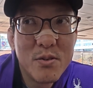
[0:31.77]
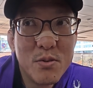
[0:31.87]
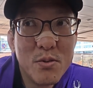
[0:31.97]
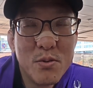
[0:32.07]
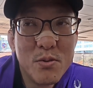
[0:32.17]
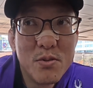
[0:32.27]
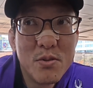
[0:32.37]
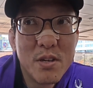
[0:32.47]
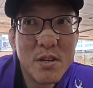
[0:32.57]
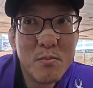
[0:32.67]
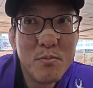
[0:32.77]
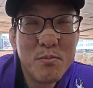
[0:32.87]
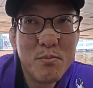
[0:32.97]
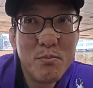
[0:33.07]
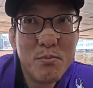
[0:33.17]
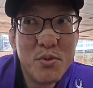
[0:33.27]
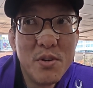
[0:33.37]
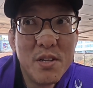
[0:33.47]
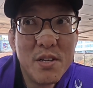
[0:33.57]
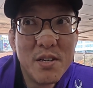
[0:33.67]
who's a
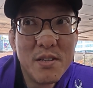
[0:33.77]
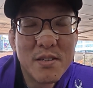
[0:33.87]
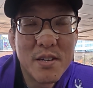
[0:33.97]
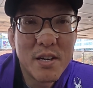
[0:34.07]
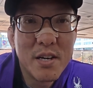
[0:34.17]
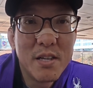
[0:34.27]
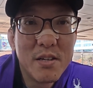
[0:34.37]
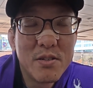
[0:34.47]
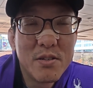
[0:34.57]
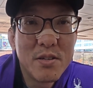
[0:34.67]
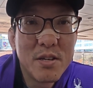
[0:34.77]
brilliant psychologist.